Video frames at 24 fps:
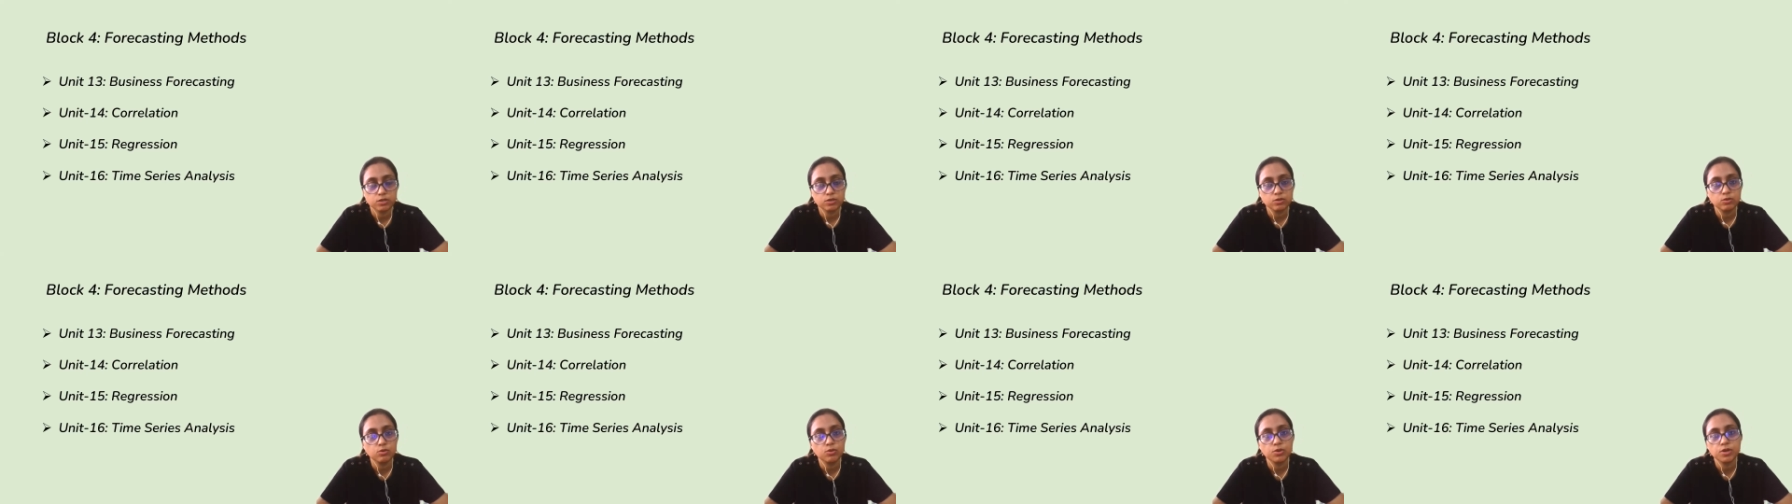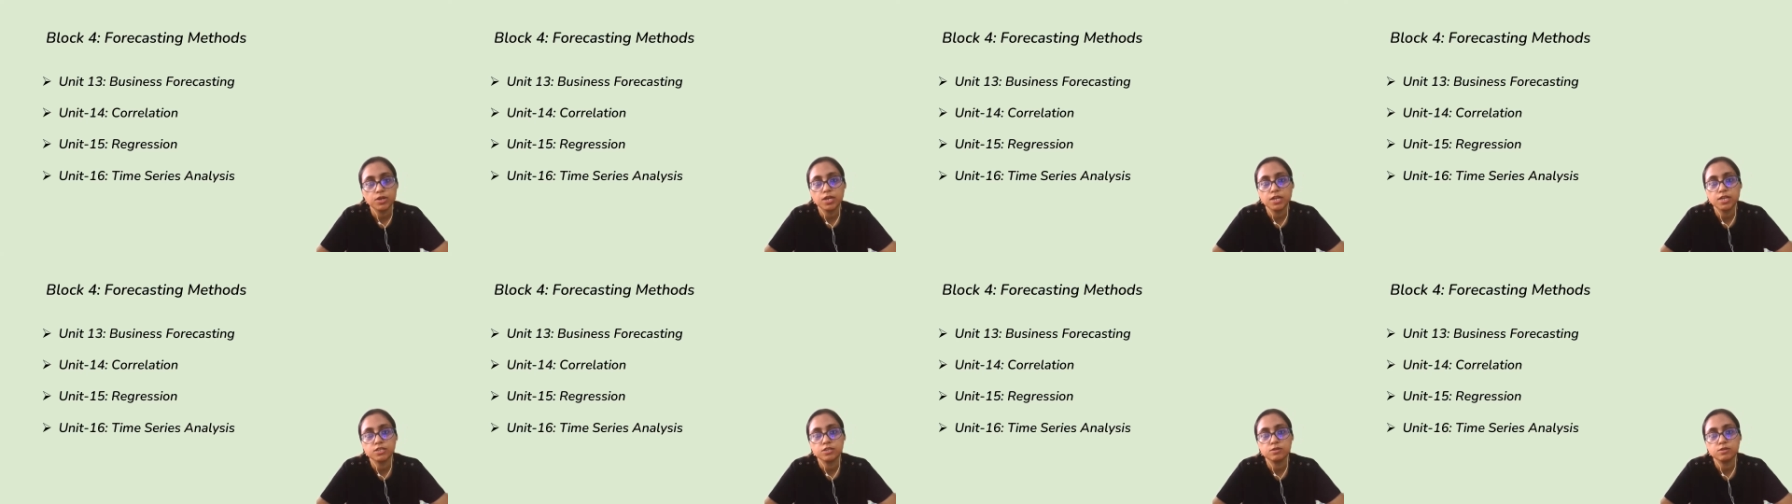
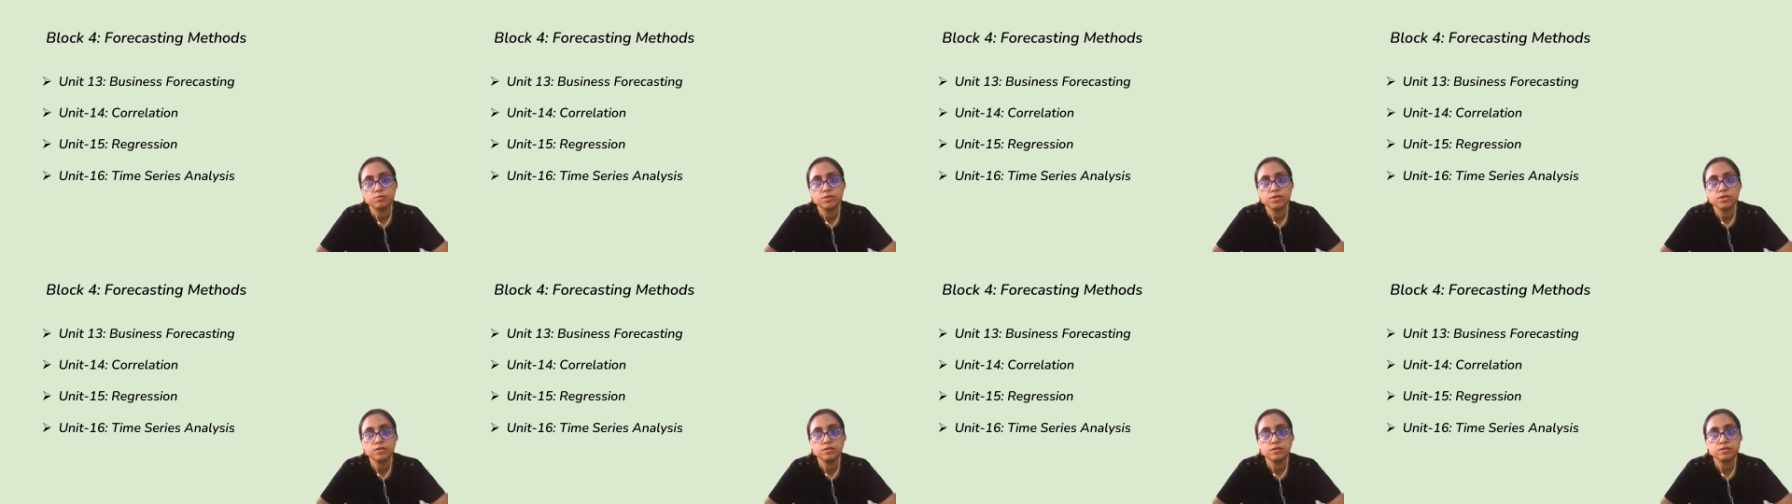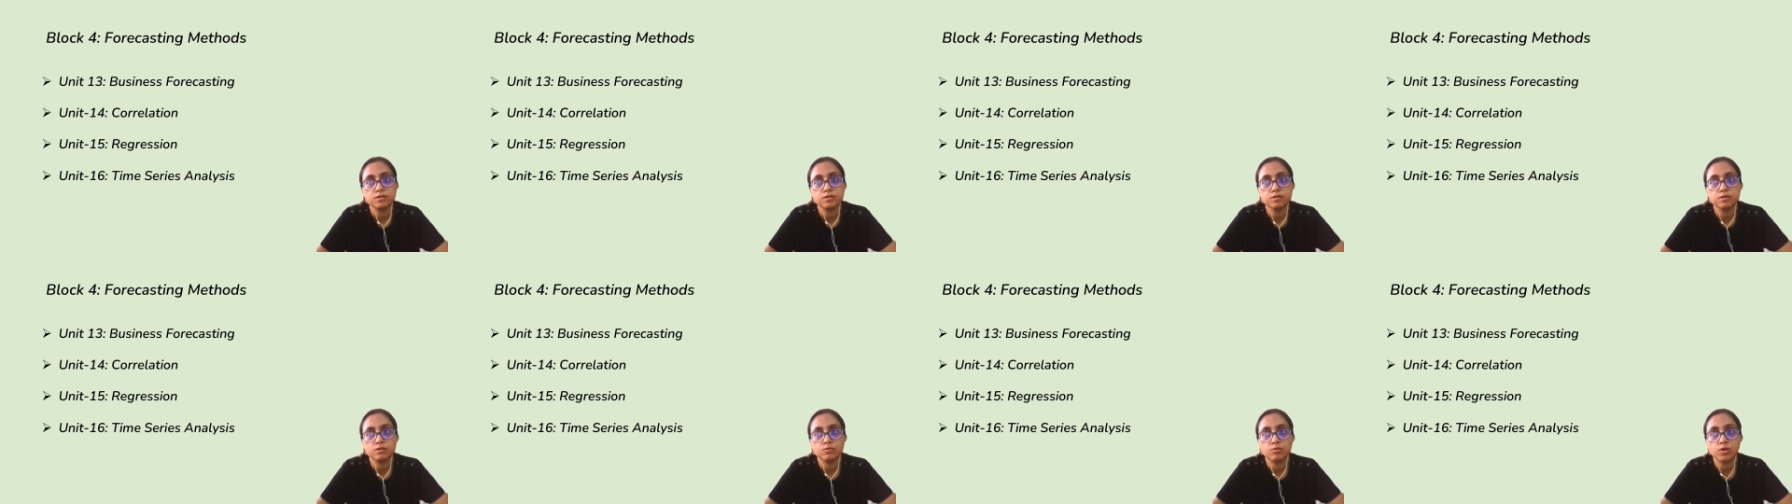Correlation means
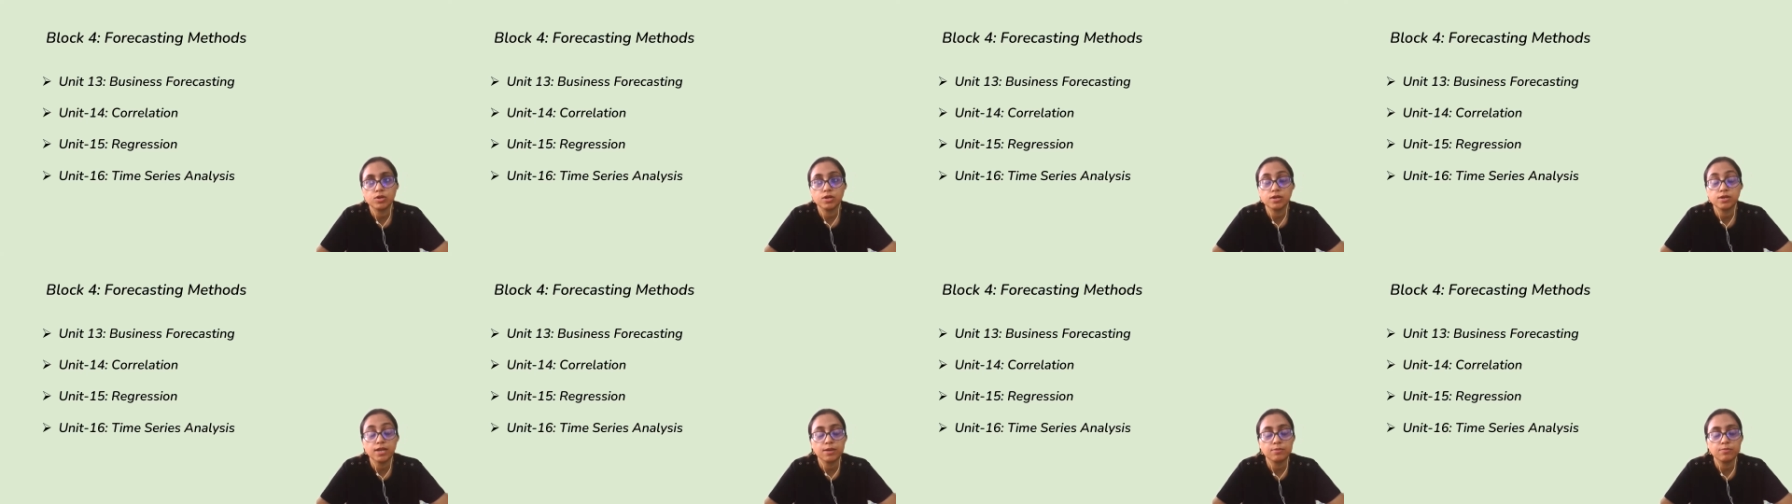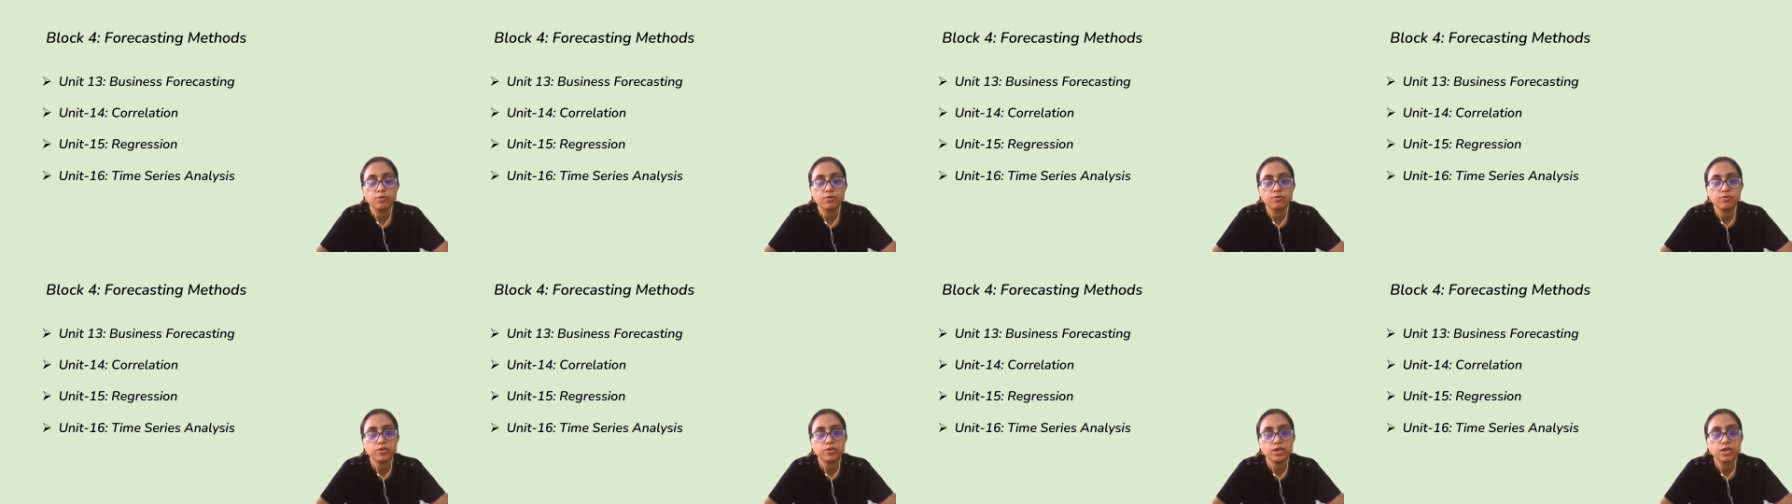what type
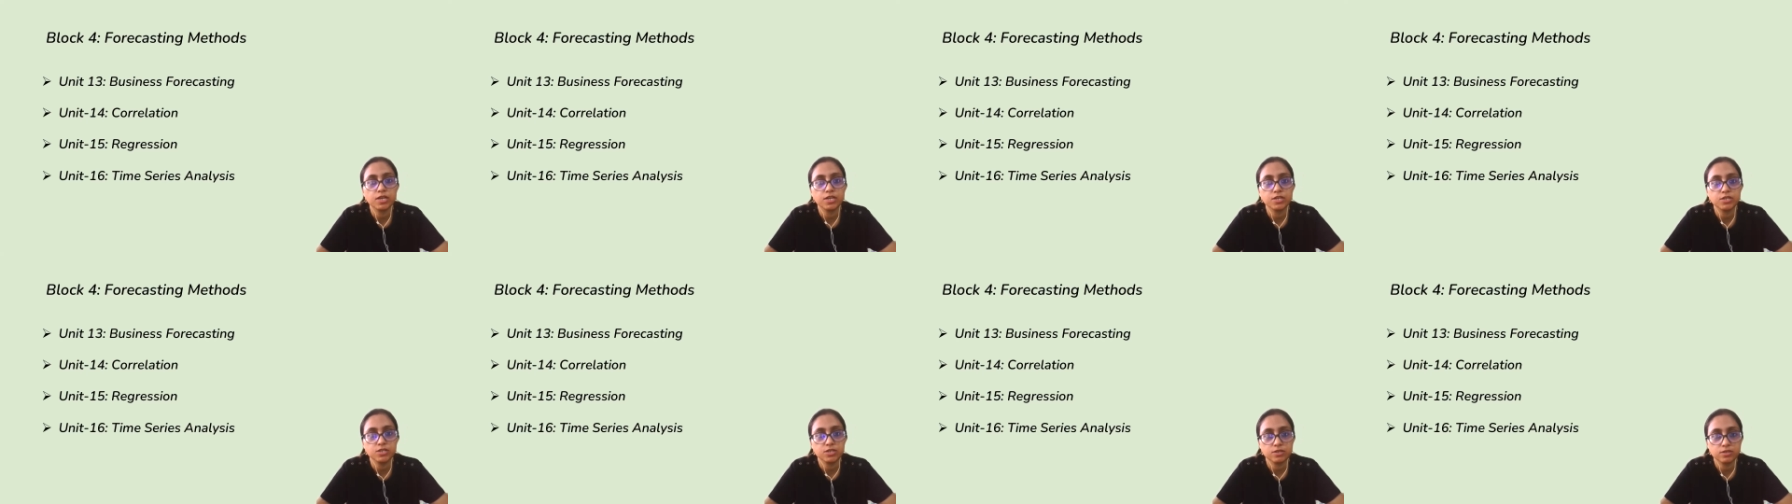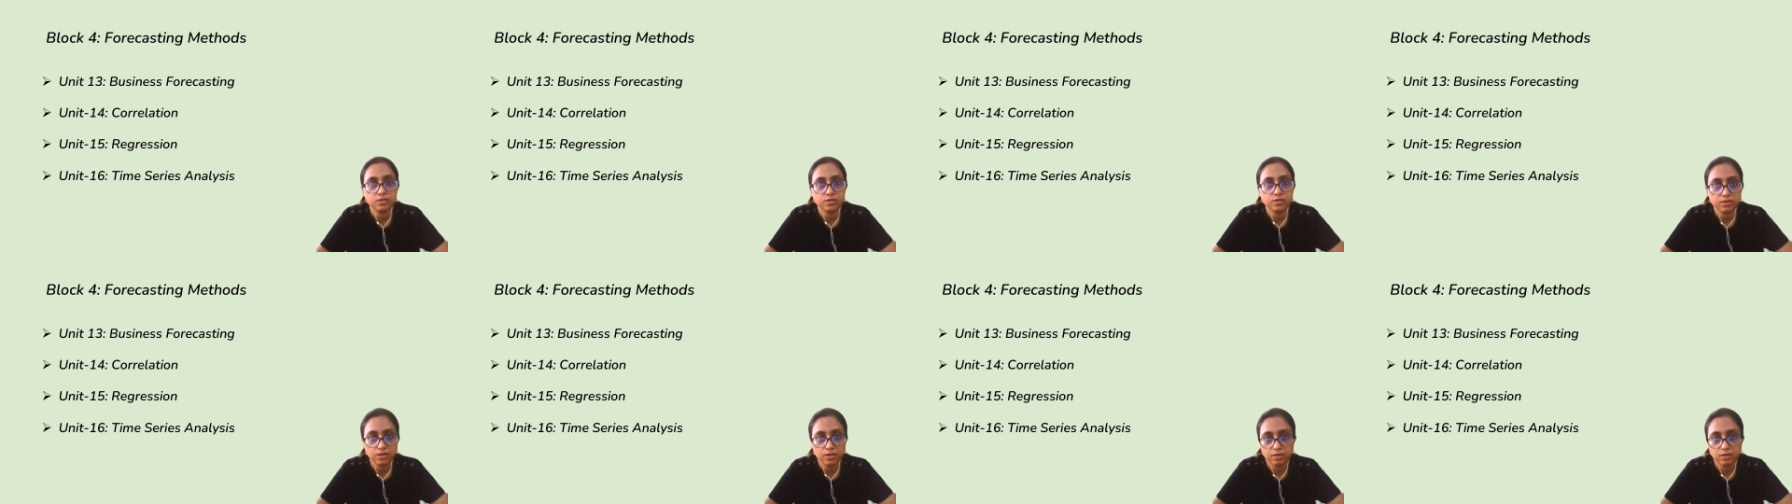of relation
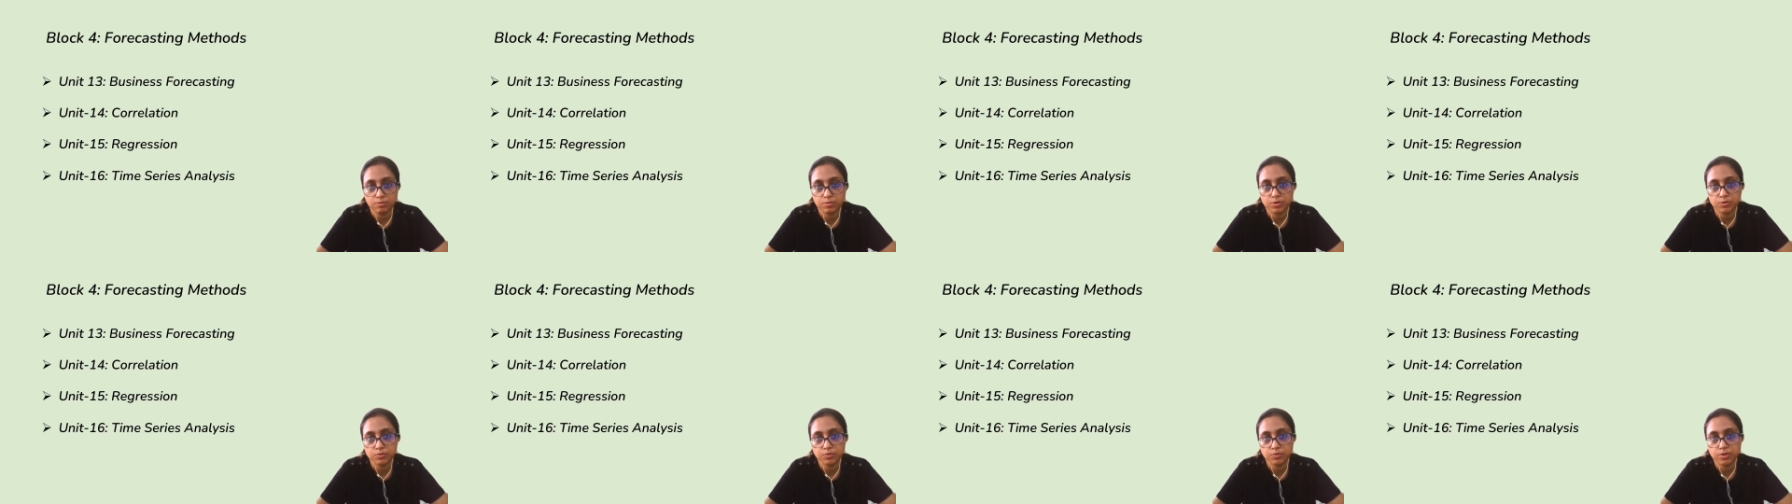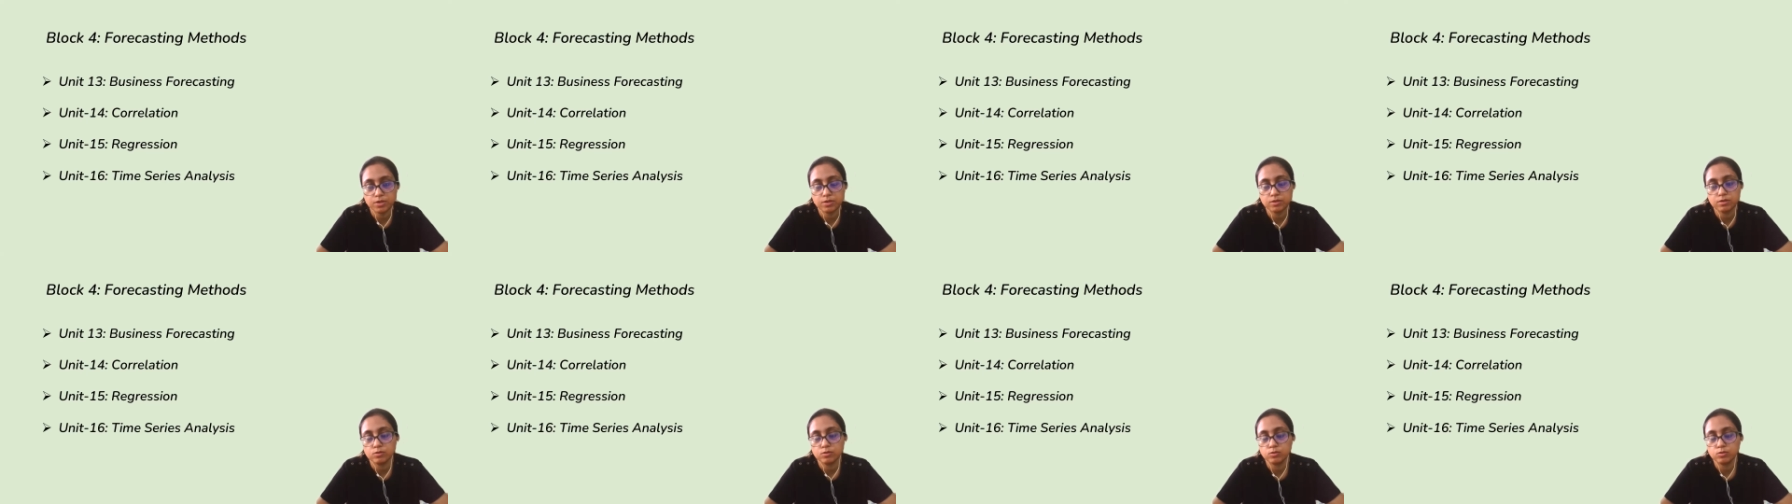is there between